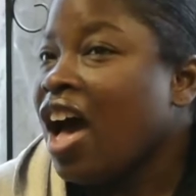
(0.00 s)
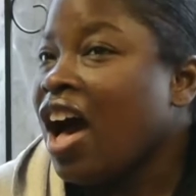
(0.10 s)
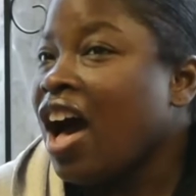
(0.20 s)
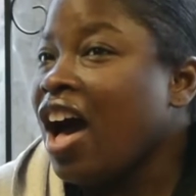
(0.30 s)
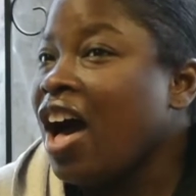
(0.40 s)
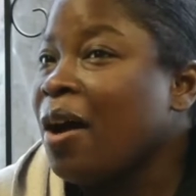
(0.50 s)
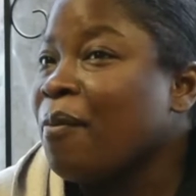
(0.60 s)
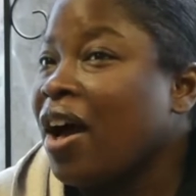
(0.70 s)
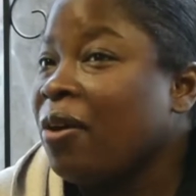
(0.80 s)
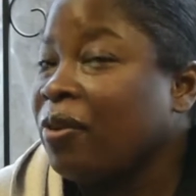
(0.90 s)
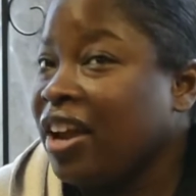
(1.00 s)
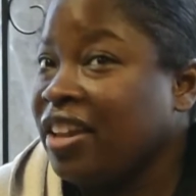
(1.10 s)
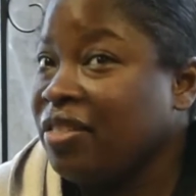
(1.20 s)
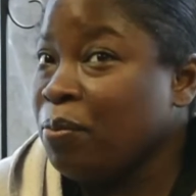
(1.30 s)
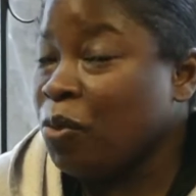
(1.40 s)
I ride
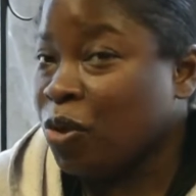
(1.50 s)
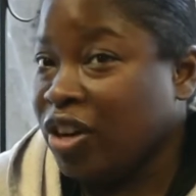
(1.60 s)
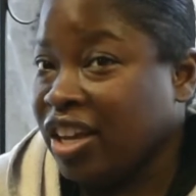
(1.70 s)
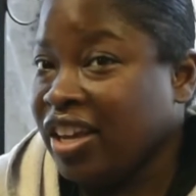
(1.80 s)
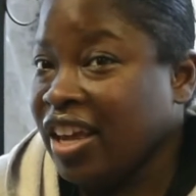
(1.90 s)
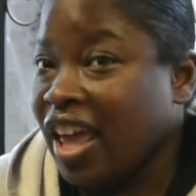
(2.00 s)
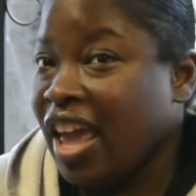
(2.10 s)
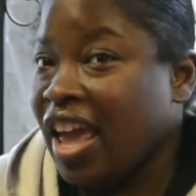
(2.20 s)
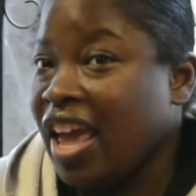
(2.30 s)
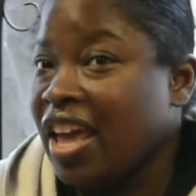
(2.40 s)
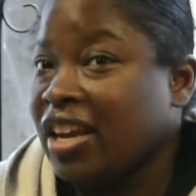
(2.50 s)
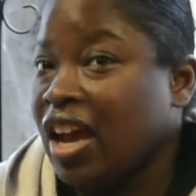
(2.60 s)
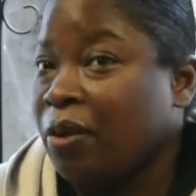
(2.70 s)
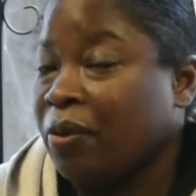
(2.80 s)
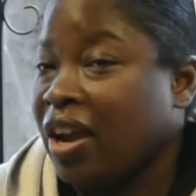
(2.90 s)
in the morning and
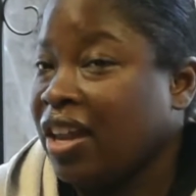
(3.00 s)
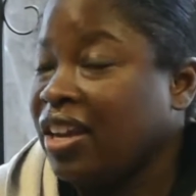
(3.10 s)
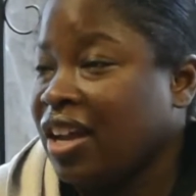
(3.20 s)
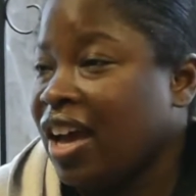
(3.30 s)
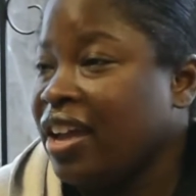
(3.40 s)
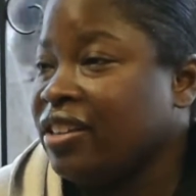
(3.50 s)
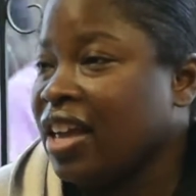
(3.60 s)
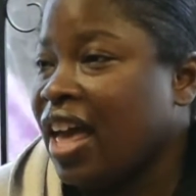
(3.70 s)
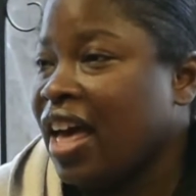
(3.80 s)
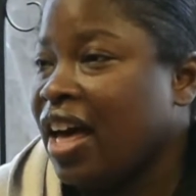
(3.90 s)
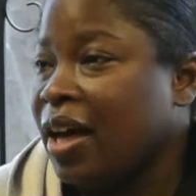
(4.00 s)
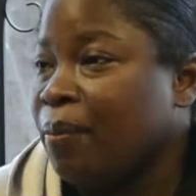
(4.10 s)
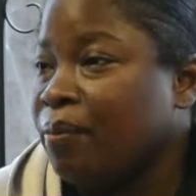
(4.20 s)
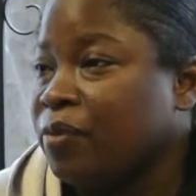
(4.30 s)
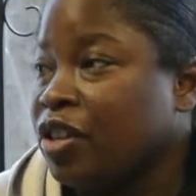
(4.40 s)
I ride at night,
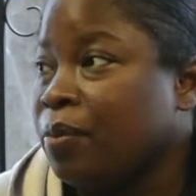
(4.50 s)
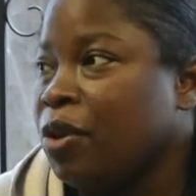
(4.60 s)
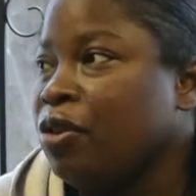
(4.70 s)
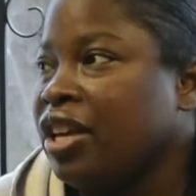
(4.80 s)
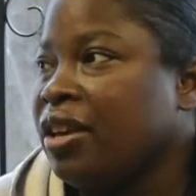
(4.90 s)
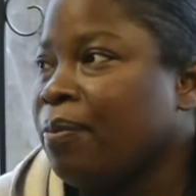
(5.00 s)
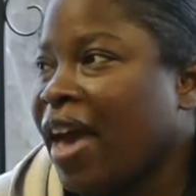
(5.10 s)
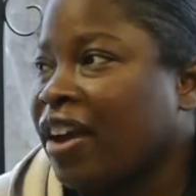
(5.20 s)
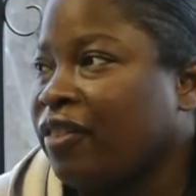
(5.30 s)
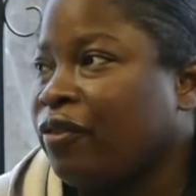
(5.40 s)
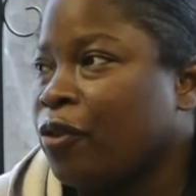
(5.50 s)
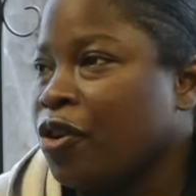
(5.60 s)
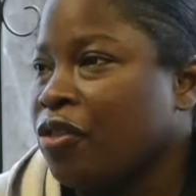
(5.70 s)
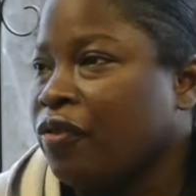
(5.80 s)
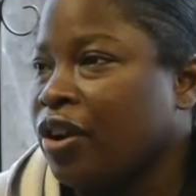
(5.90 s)
commuting back and forth
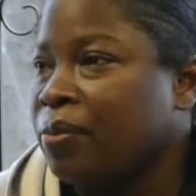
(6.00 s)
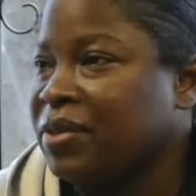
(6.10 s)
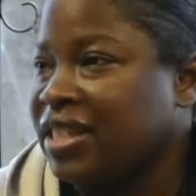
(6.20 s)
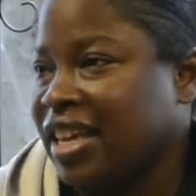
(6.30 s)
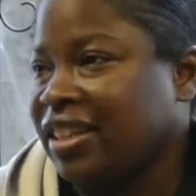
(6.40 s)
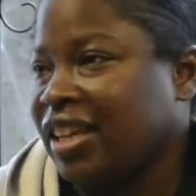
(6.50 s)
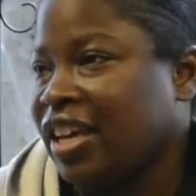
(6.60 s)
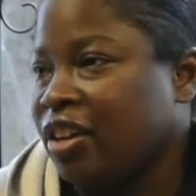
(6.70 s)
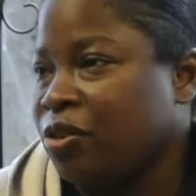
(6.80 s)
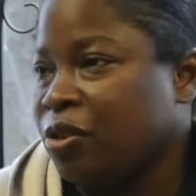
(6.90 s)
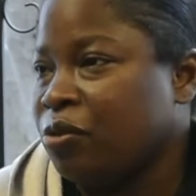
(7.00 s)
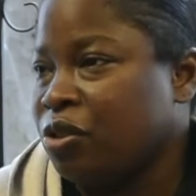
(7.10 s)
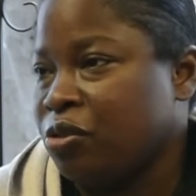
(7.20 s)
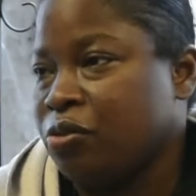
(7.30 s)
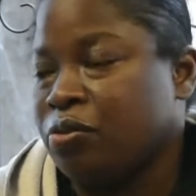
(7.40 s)
from San Leandro
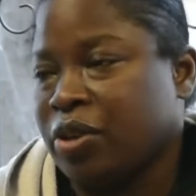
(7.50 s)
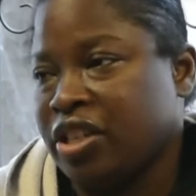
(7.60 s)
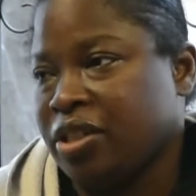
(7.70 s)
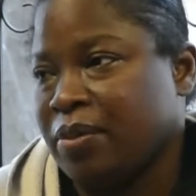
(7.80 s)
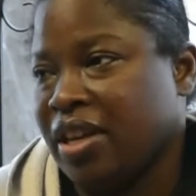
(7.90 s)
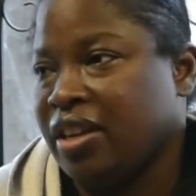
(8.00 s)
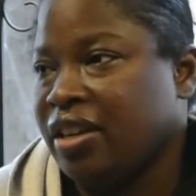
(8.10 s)
to Richmond.